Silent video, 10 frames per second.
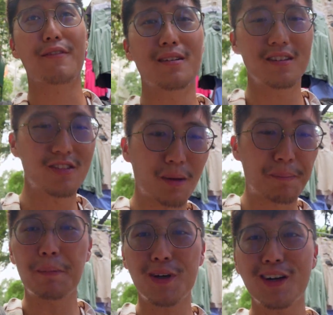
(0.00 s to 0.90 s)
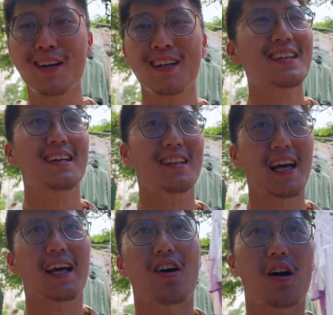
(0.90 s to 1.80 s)
And the people here,
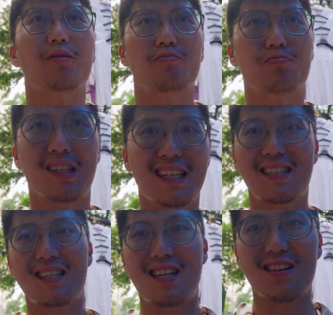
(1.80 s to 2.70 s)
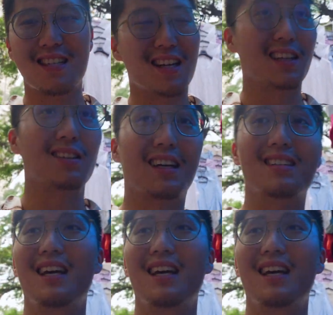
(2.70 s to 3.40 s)
they are pretty insistent on selling you things.